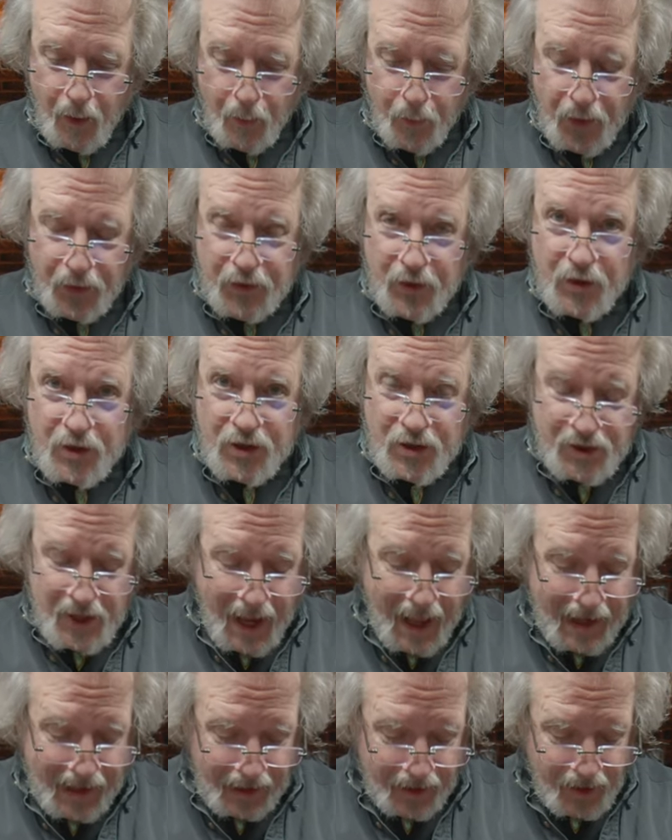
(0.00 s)
but there's
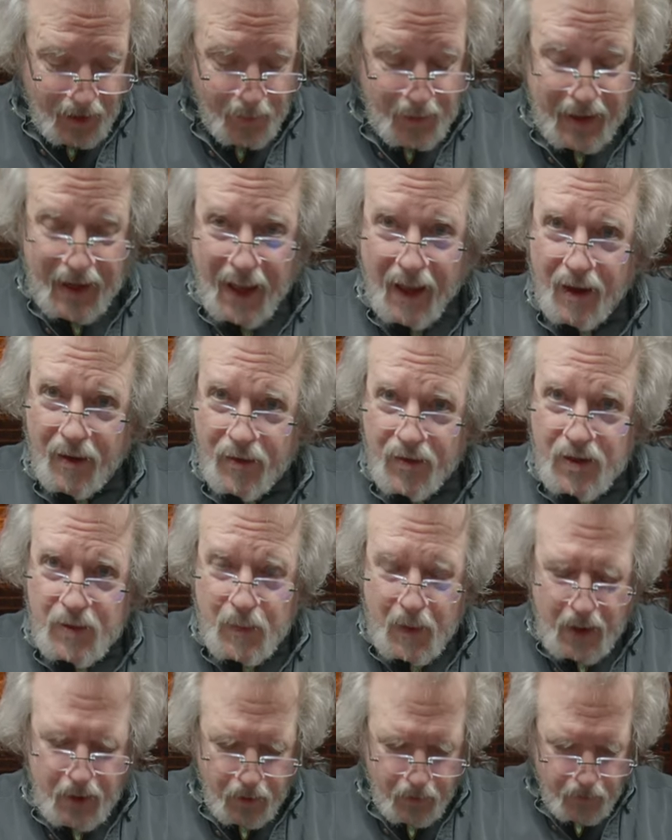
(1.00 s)
static coming out of the
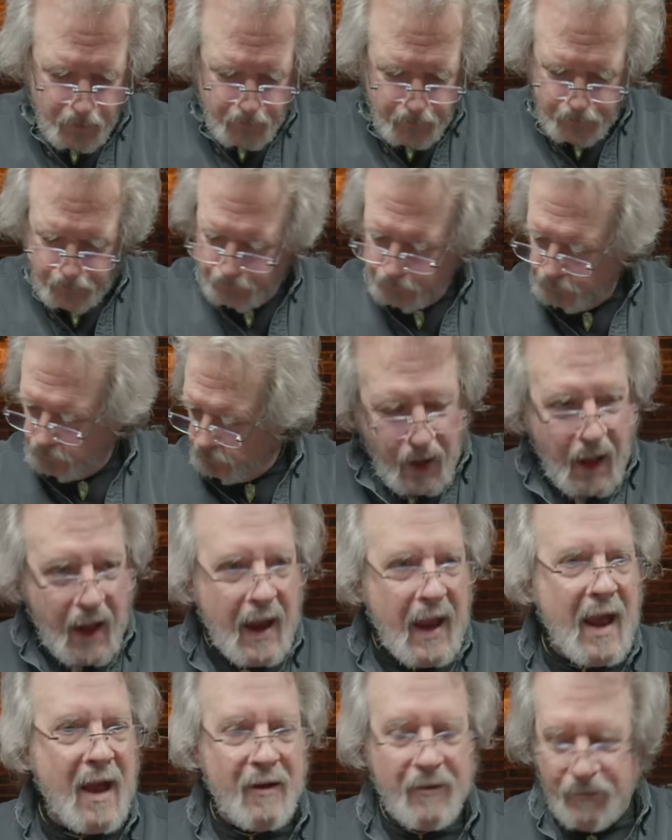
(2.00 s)
speaker. I
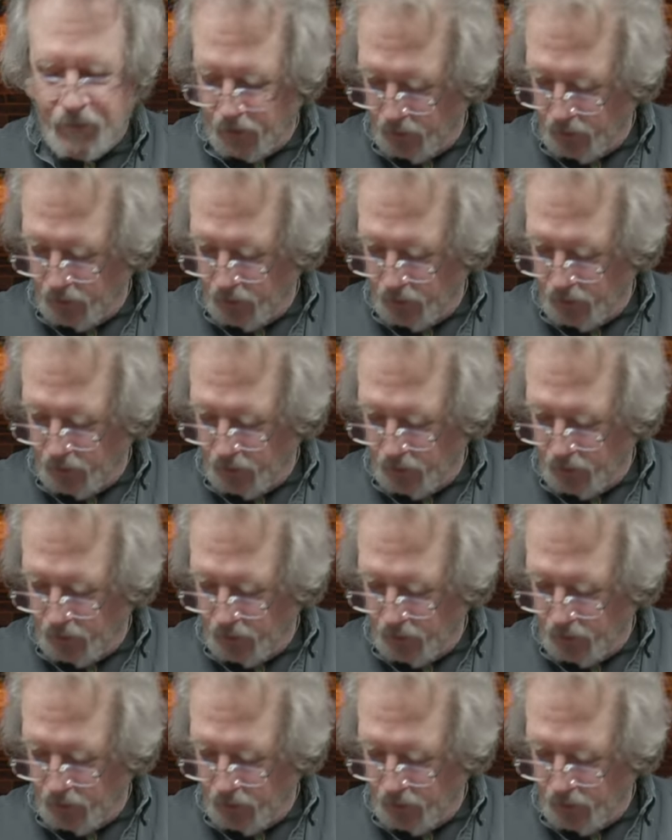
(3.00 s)
have